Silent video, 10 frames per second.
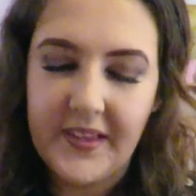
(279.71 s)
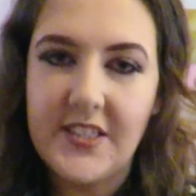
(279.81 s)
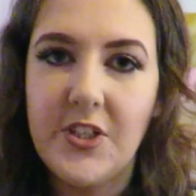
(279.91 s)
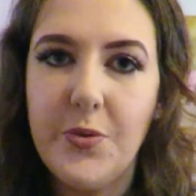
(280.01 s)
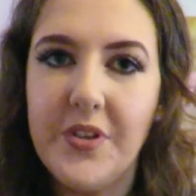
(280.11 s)

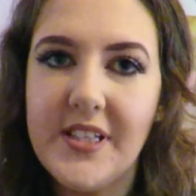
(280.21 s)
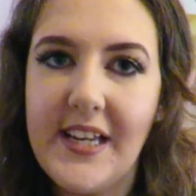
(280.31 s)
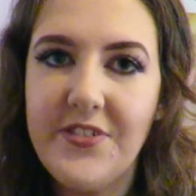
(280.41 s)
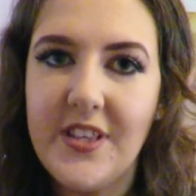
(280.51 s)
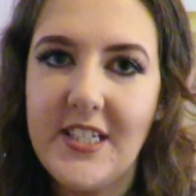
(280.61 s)
So towards the
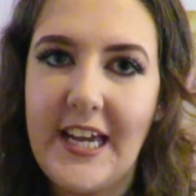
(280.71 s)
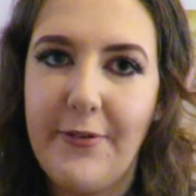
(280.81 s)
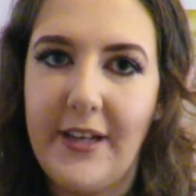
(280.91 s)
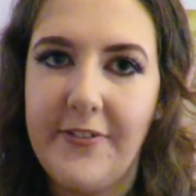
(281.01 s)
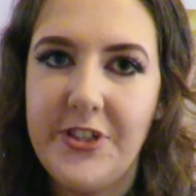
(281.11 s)
end of the day,
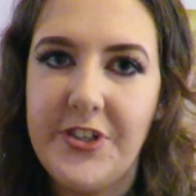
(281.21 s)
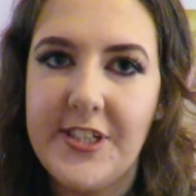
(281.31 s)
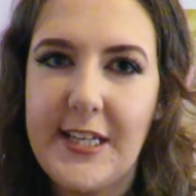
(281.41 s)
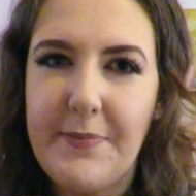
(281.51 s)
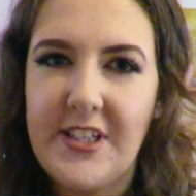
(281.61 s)
when I would
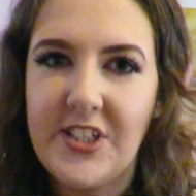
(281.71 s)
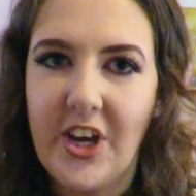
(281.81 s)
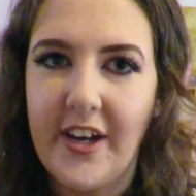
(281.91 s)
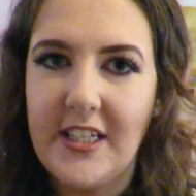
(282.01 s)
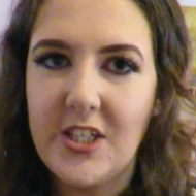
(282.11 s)
usually be
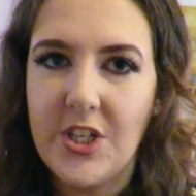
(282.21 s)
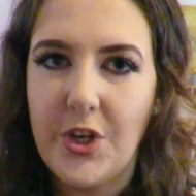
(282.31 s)
starting